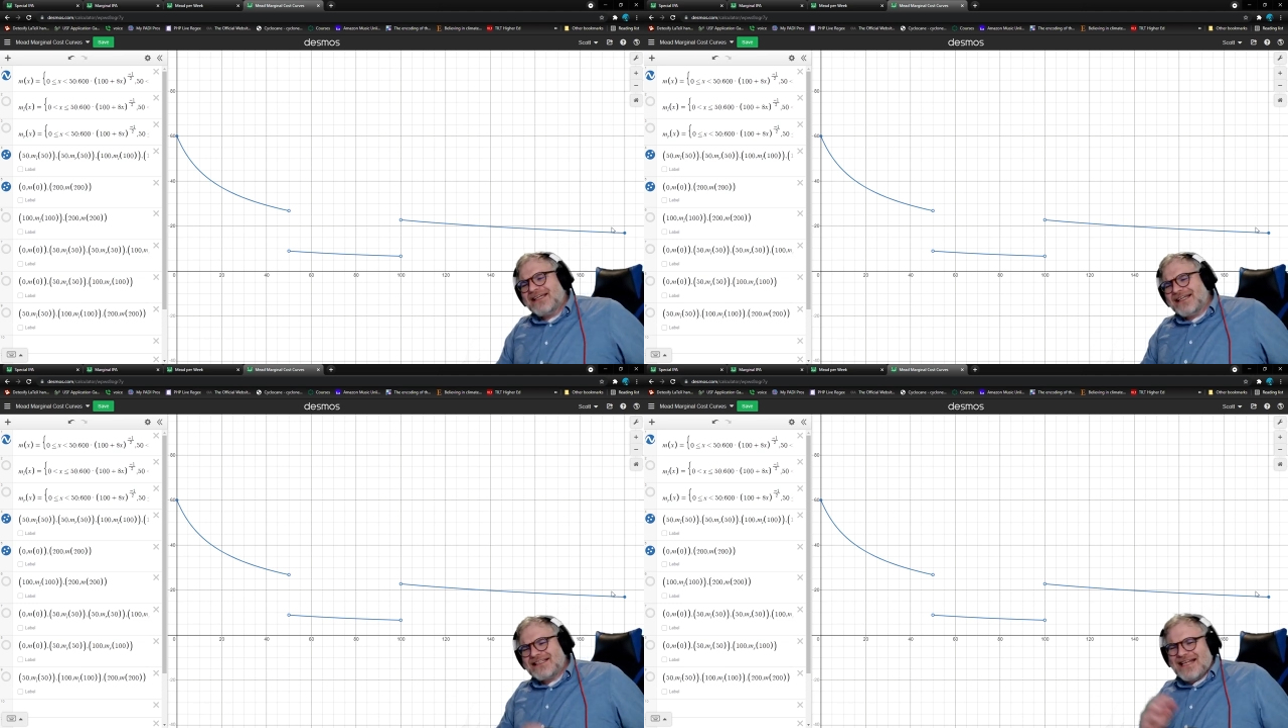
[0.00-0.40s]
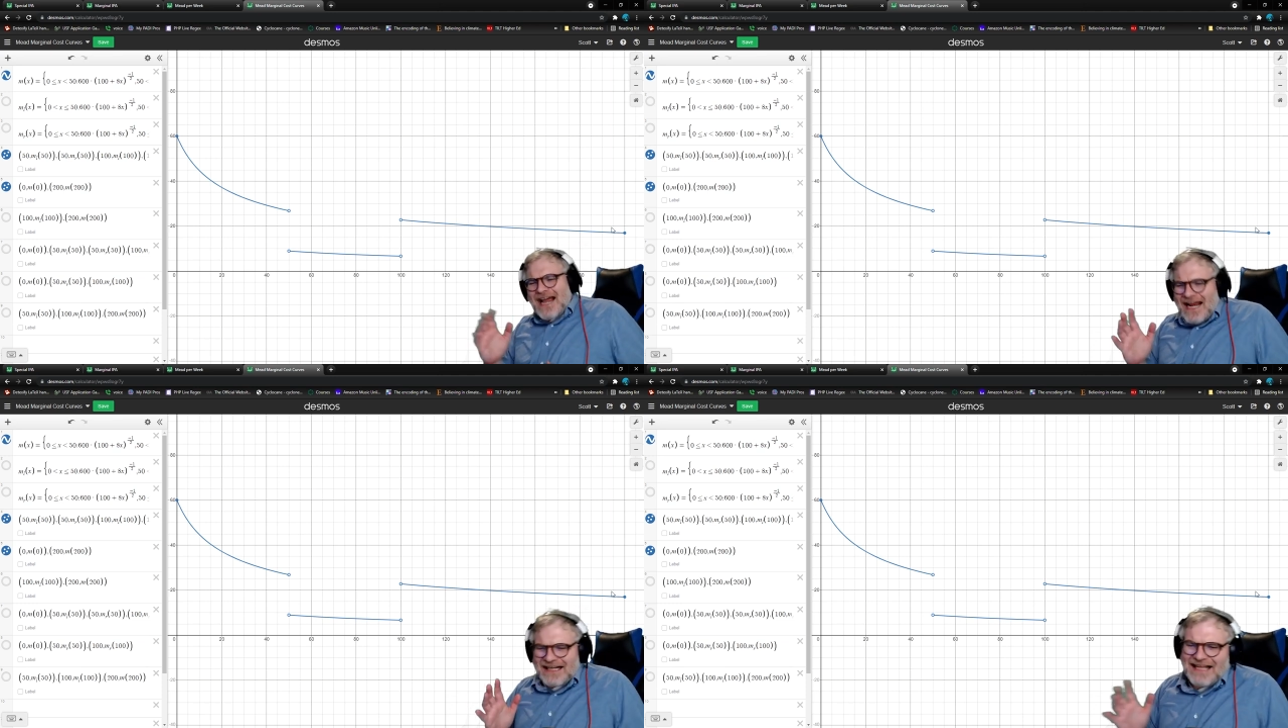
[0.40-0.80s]
It's
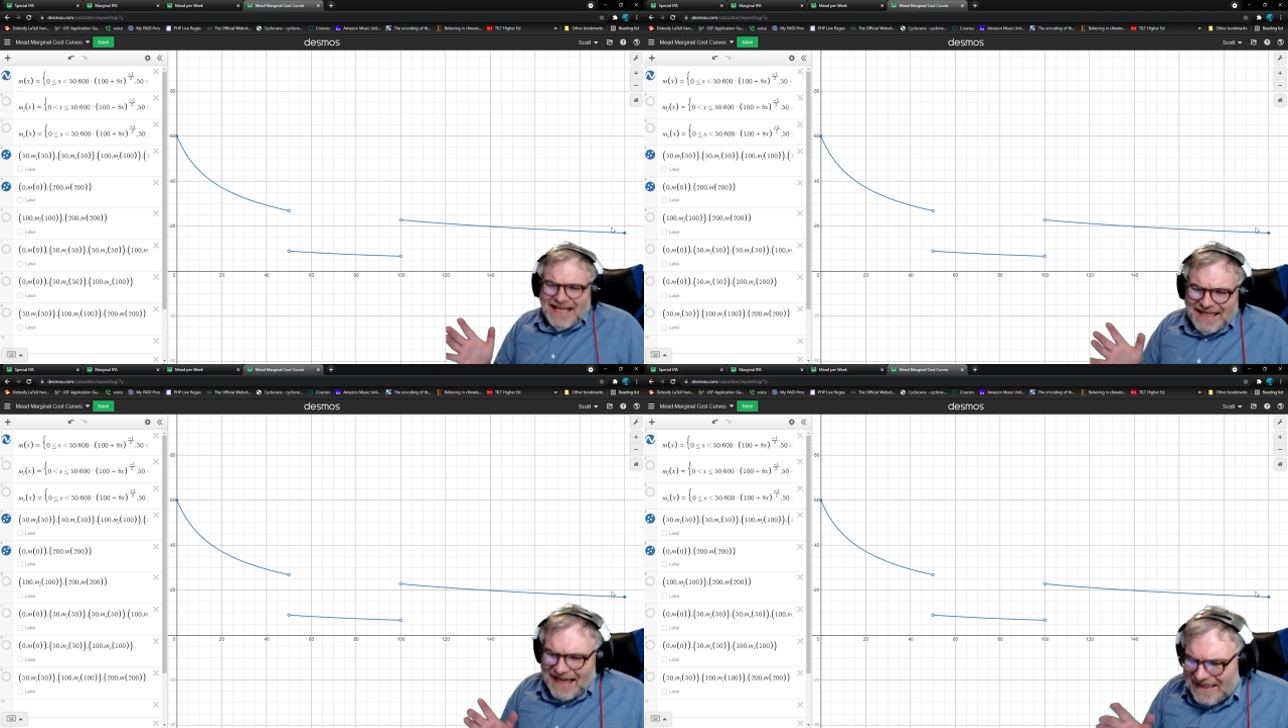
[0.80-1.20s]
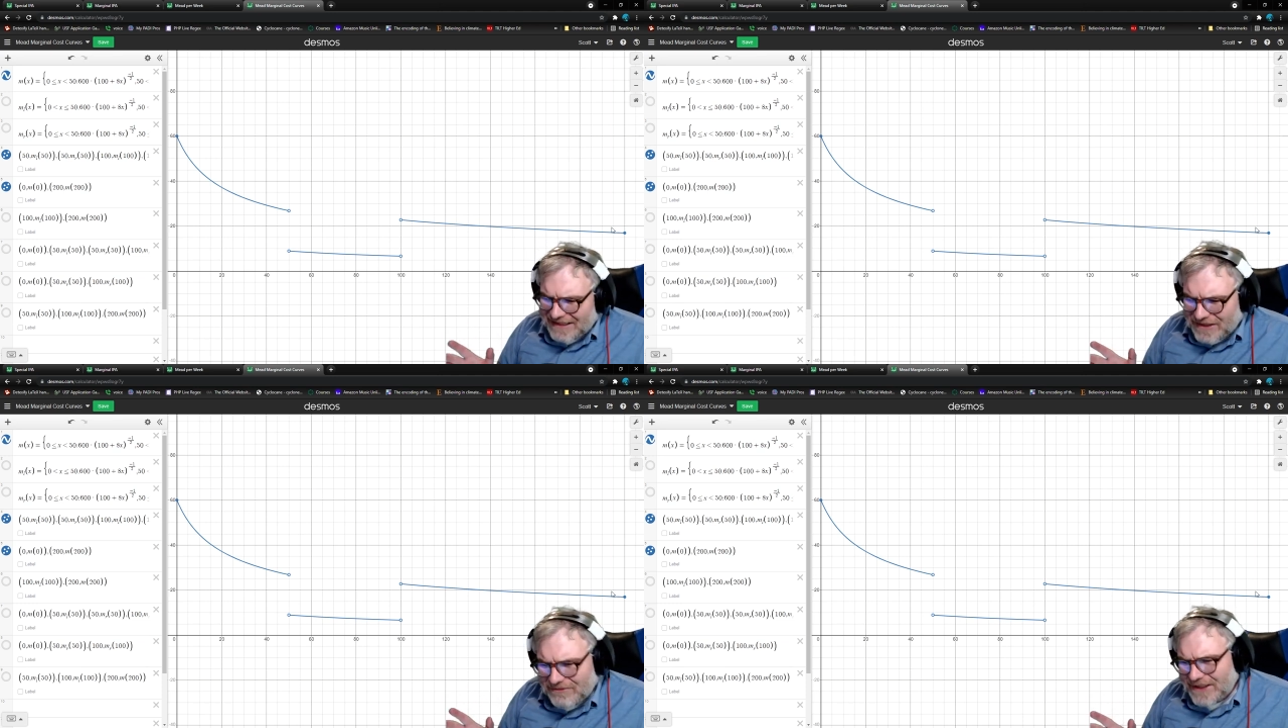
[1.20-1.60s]
kind of like
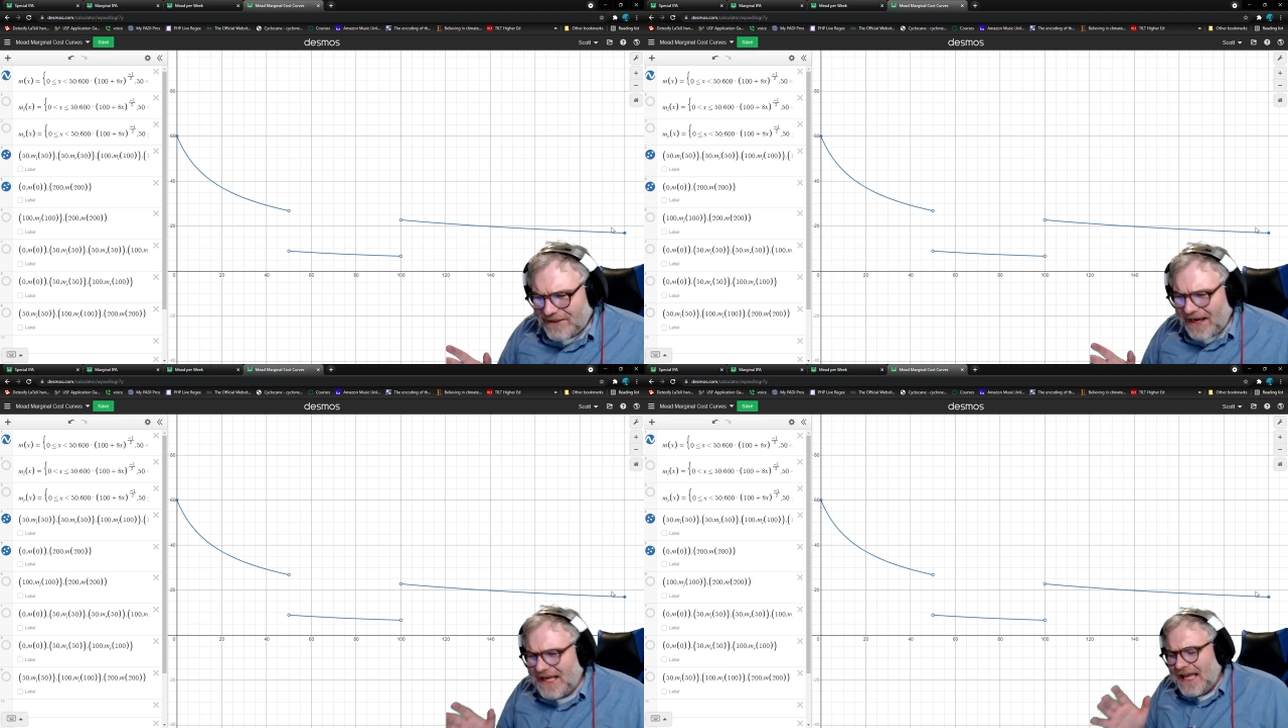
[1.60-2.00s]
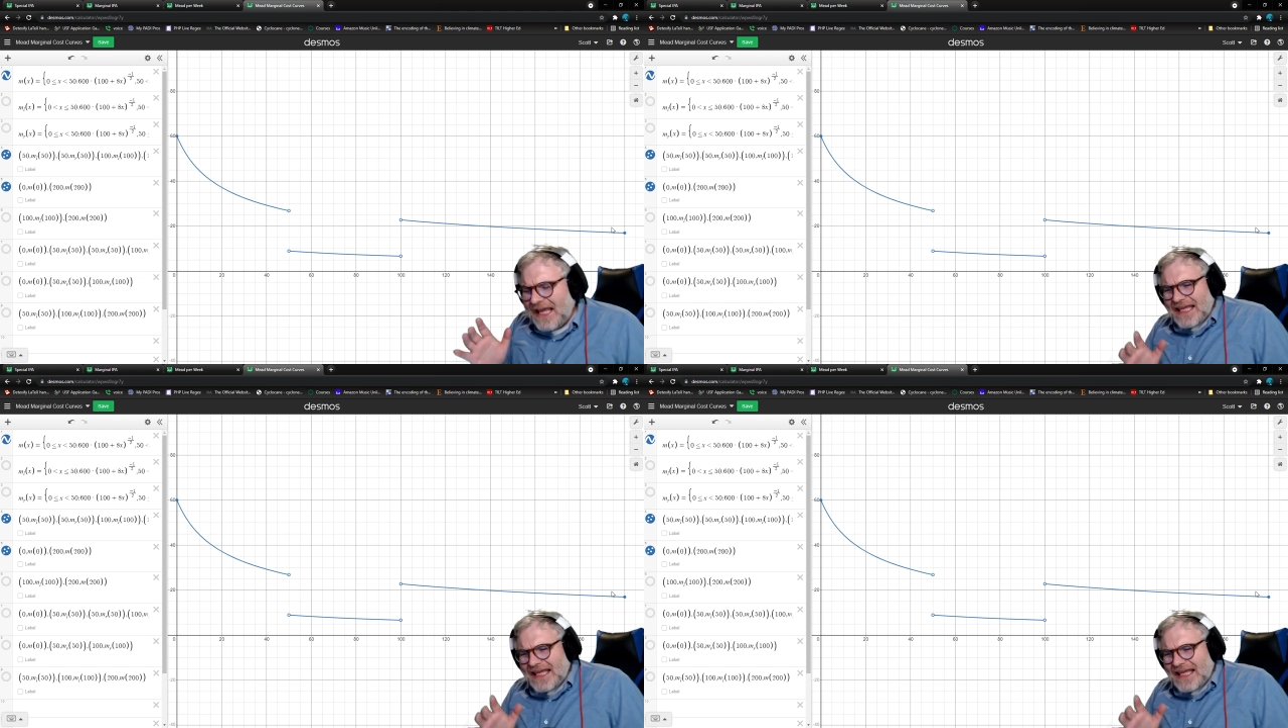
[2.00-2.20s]
continuity, right?